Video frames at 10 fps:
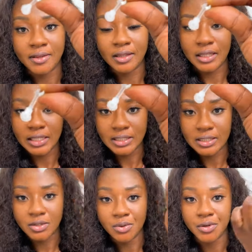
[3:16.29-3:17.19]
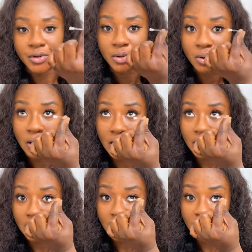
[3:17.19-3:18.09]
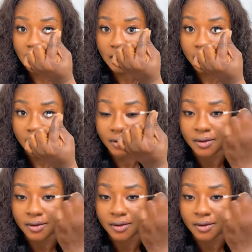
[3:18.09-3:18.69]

lens on your eye.